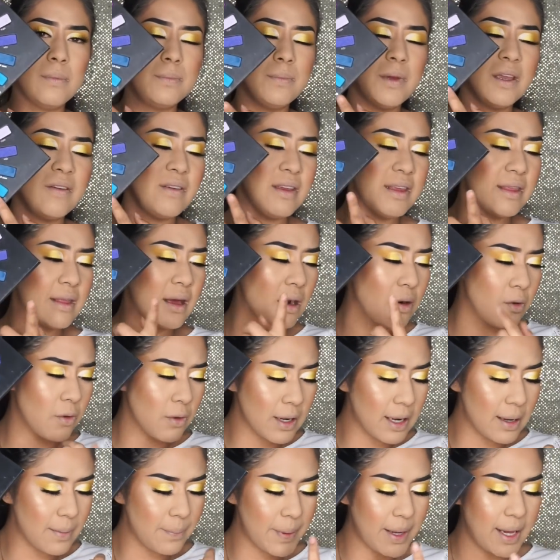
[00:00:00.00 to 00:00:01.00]
Mi Vida
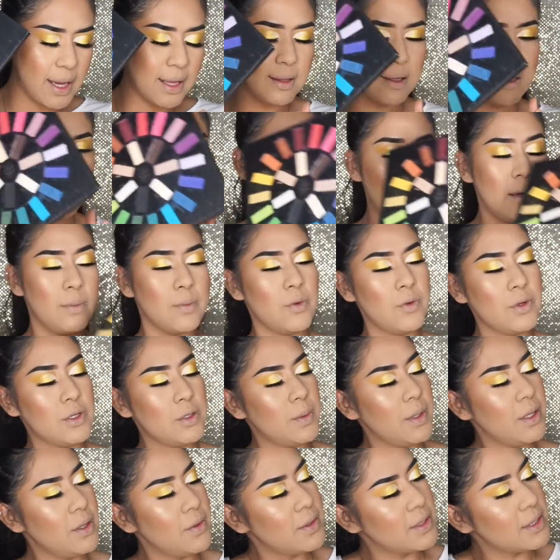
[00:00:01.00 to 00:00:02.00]
Loca palette, and I'm going
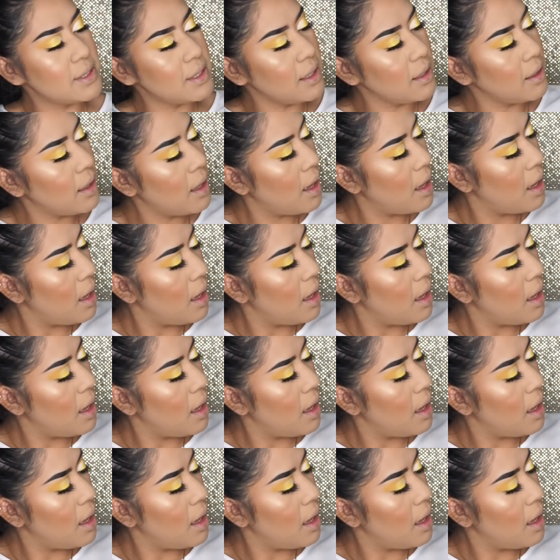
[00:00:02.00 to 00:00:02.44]
to be using